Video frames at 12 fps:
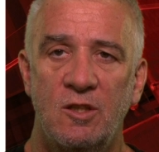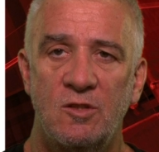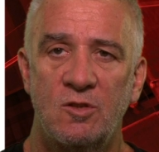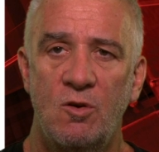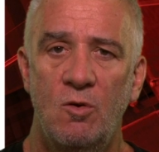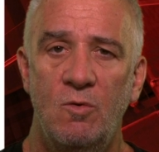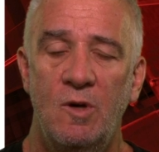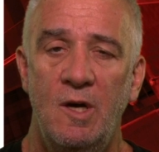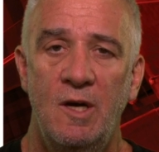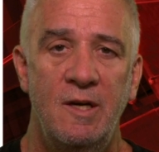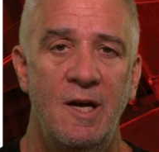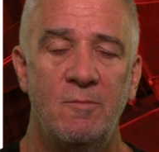at school.
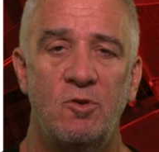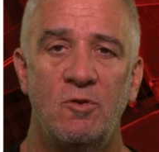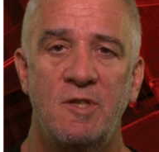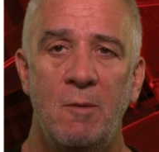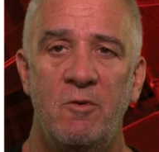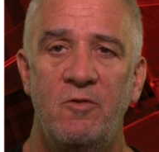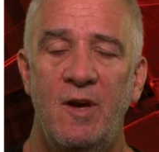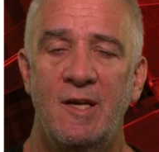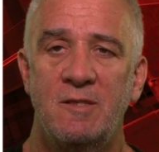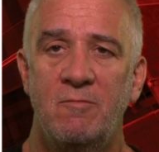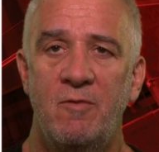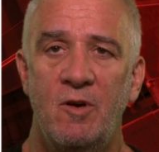Now I'm sure some of you had
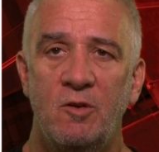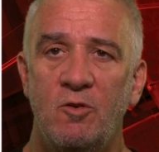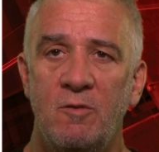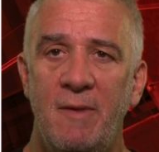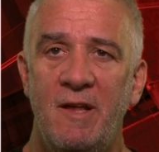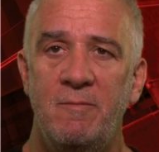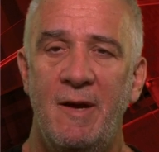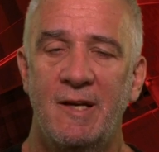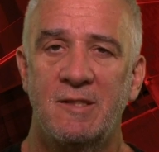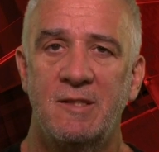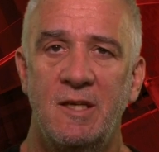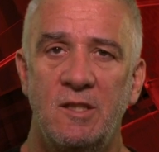some very good
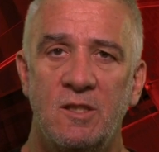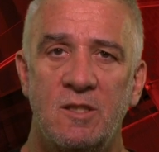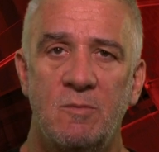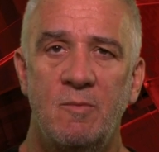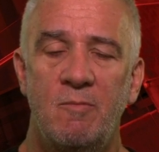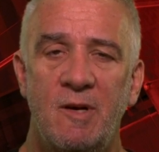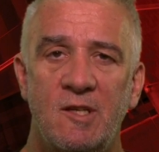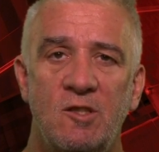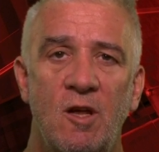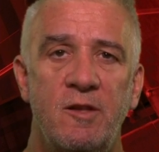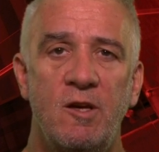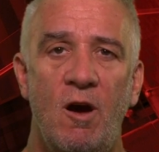mathematics teachers, but it's
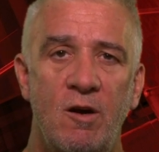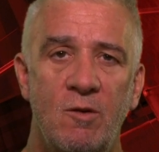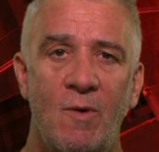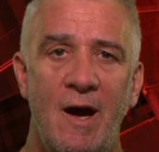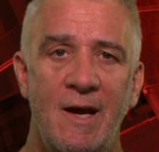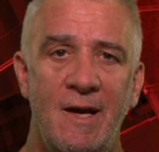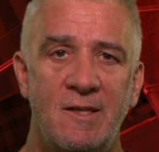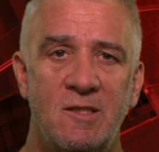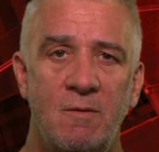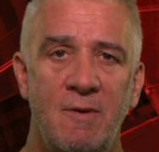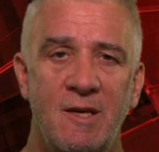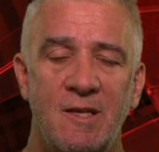not the only way it has
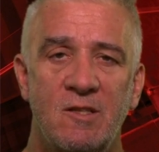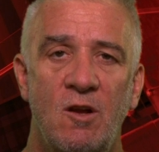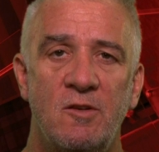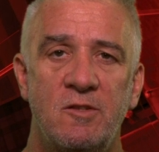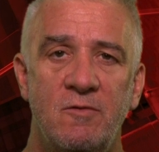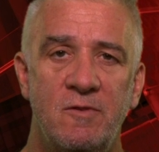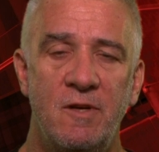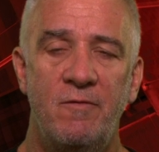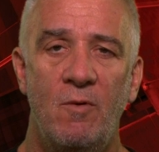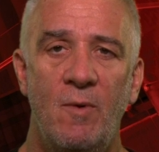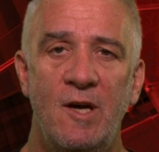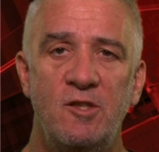to be. There's lots of
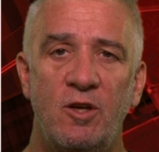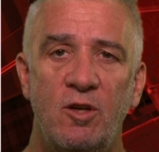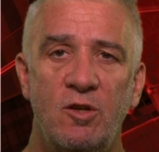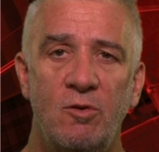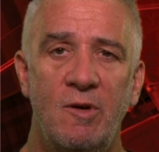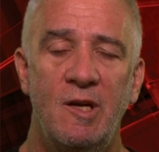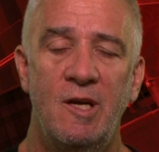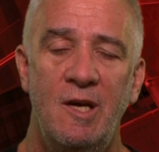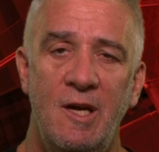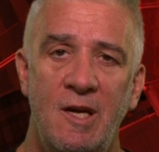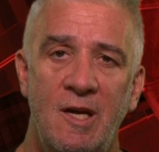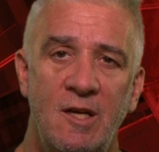different ways you can do it.
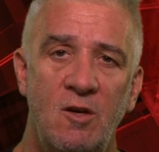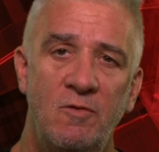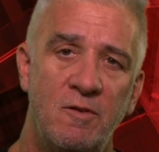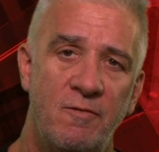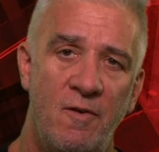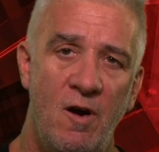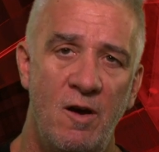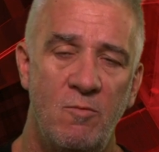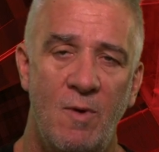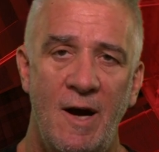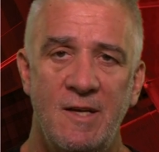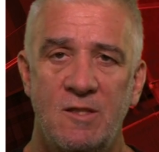You have to find
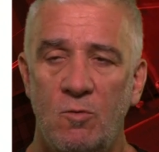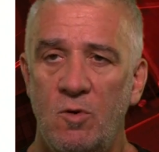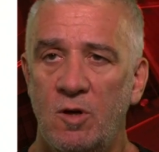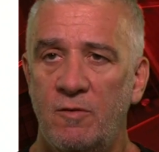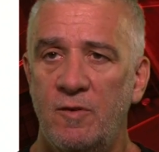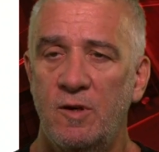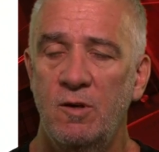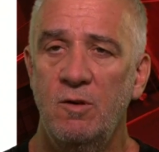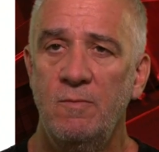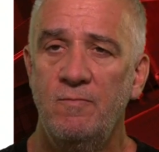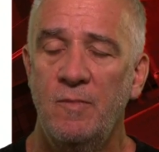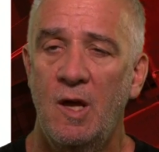ways that work for
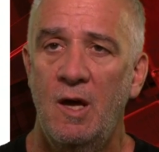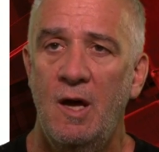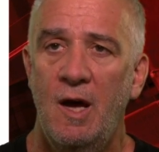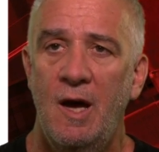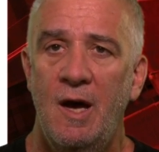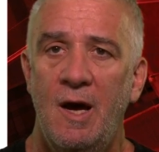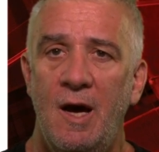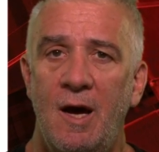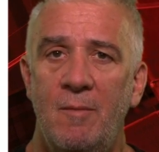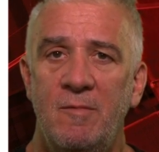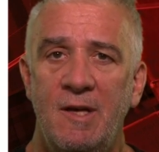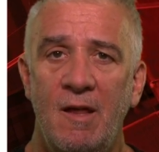you.
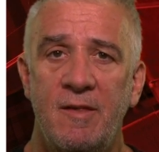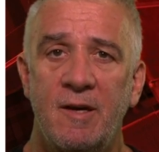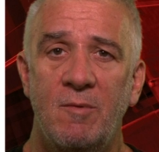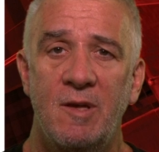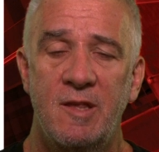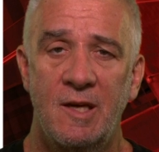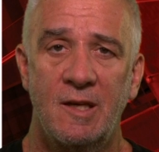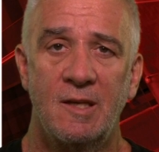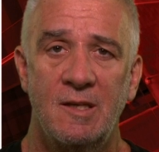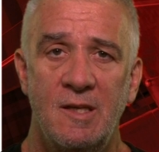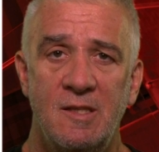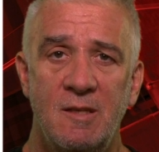The other thing we think
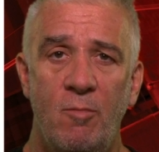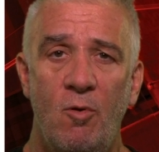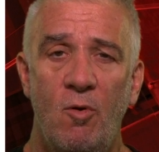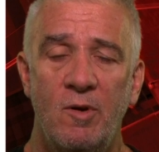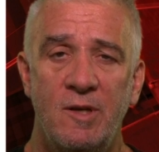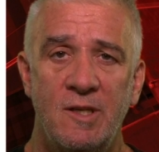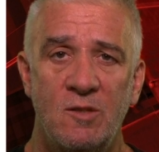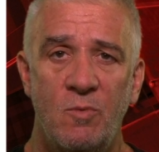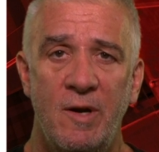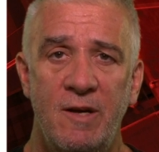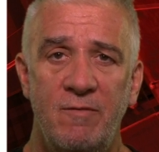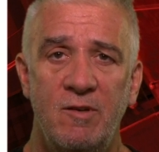is important is
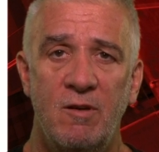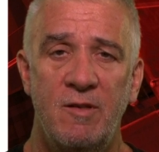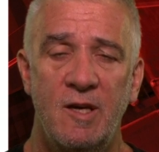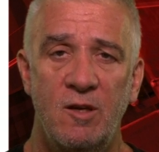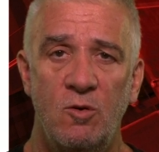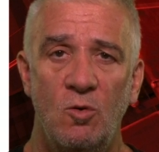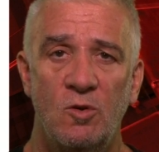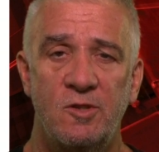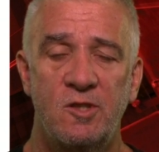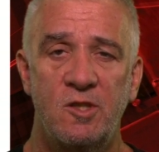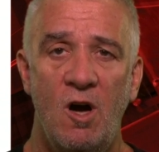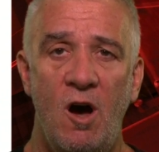whatever you think your
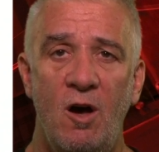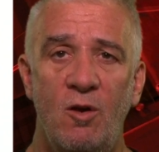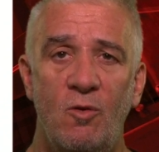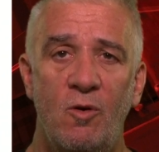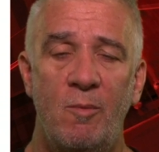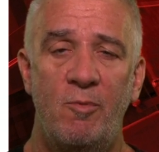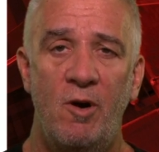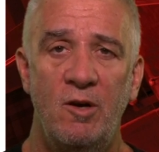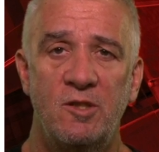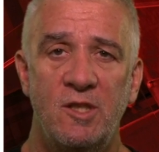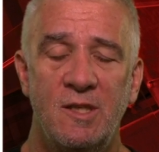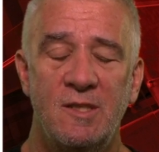style or
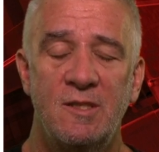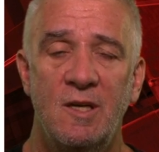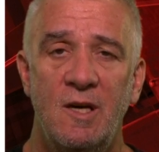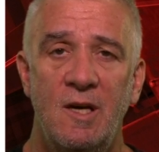approach is,